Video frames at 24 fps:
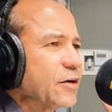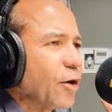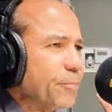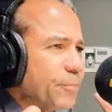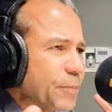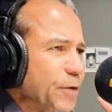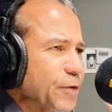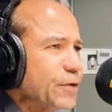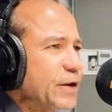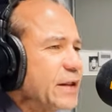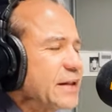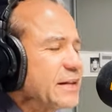
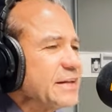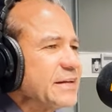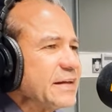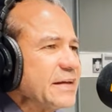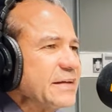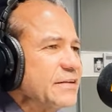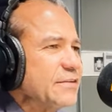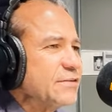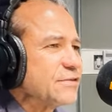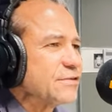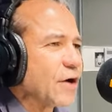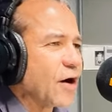
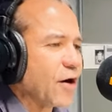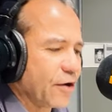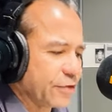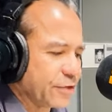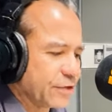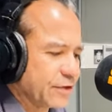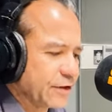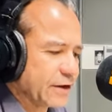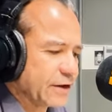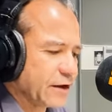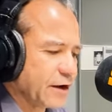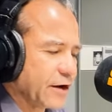communities
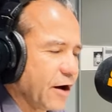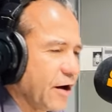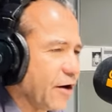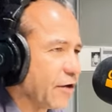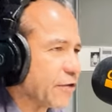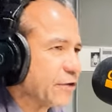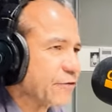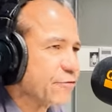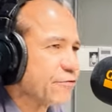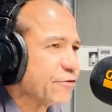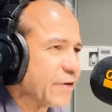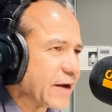on the
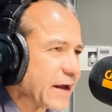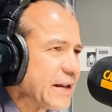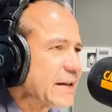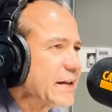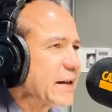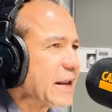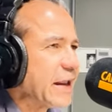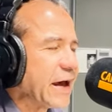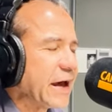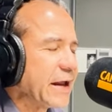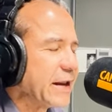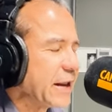on the
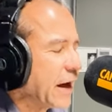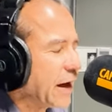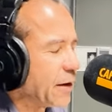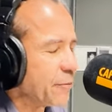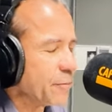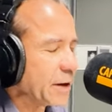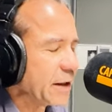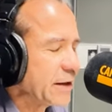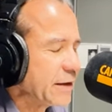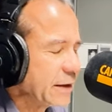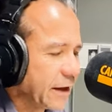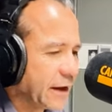front line. I
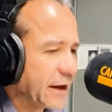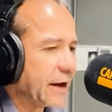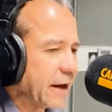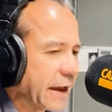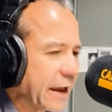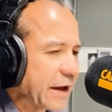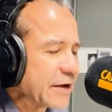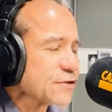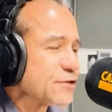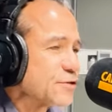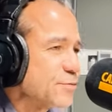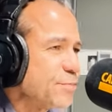mean, uh,
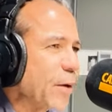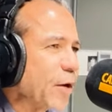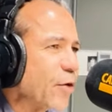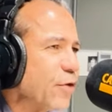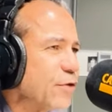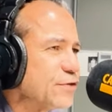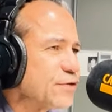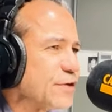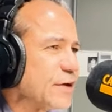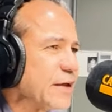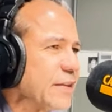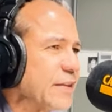
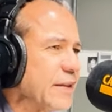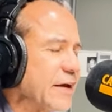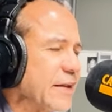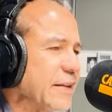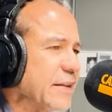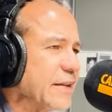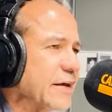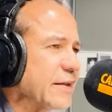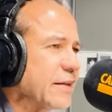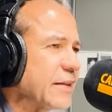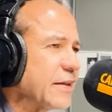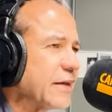exposing the,
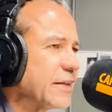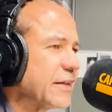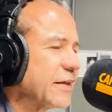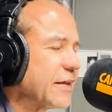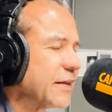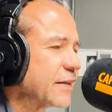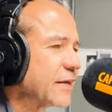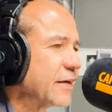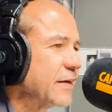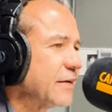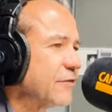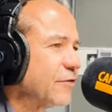the, the,
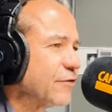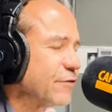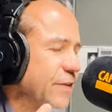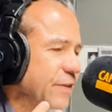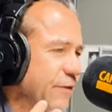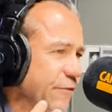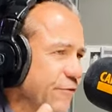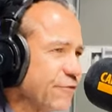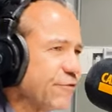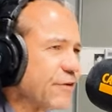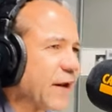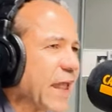the
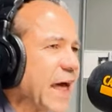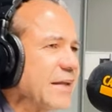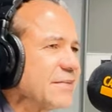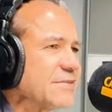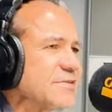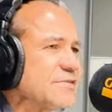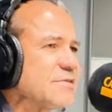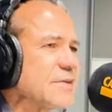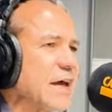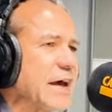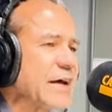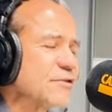the
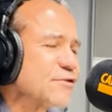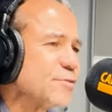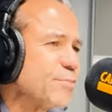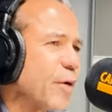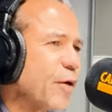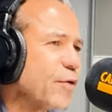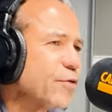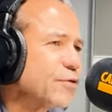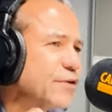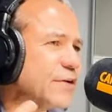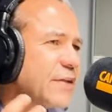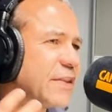flats,
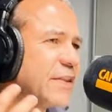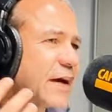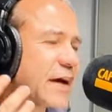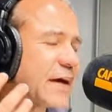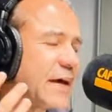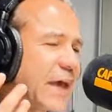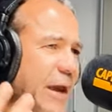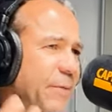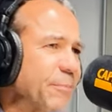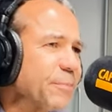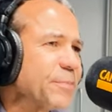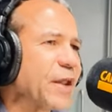exposing the
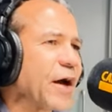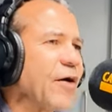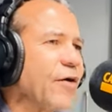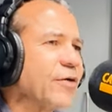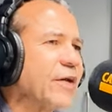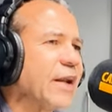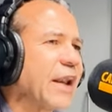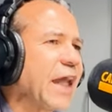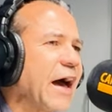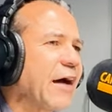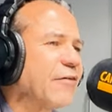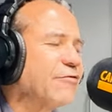Cape
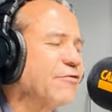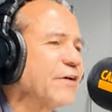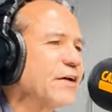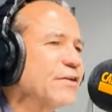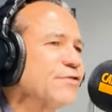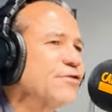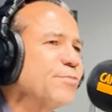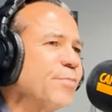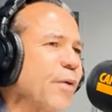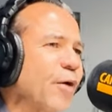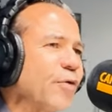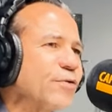Town life,
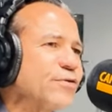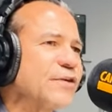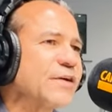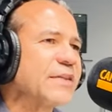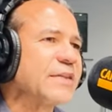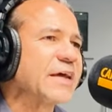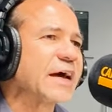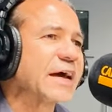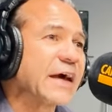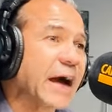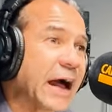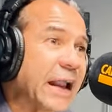exposing
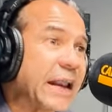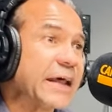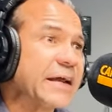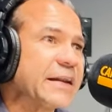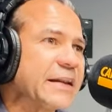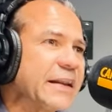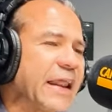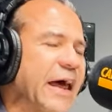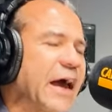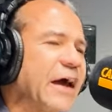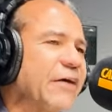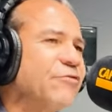the
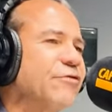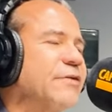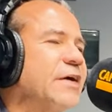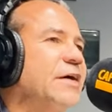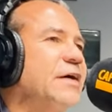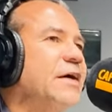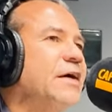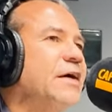colored life